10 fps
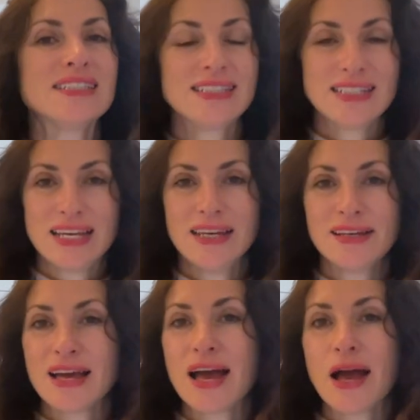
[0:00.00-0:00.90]

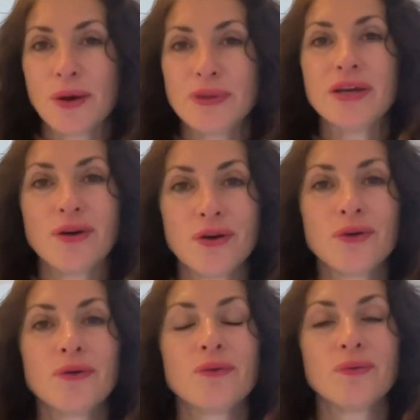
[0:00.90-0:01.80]
staying how they
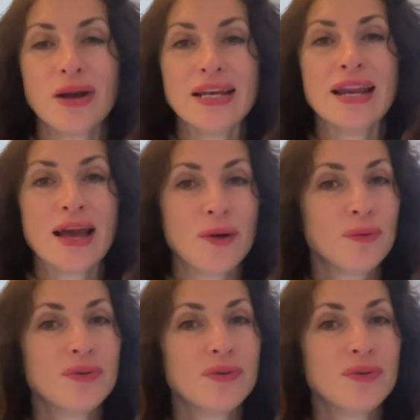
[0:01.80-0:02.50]
are right now.